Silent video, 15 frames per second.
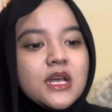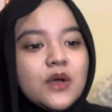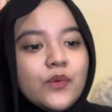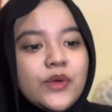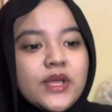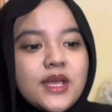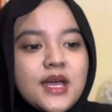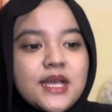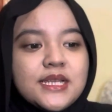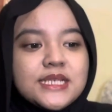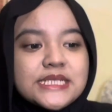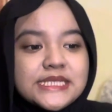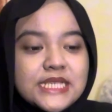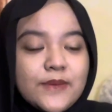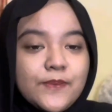we got
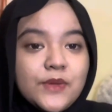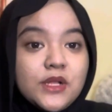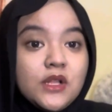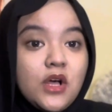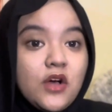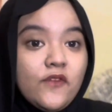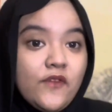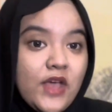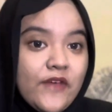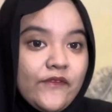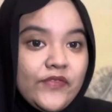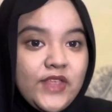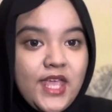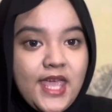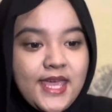example of
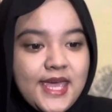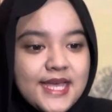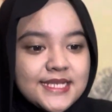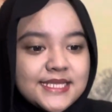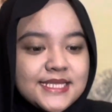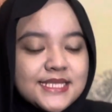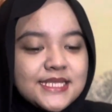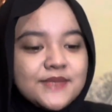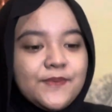FTAs.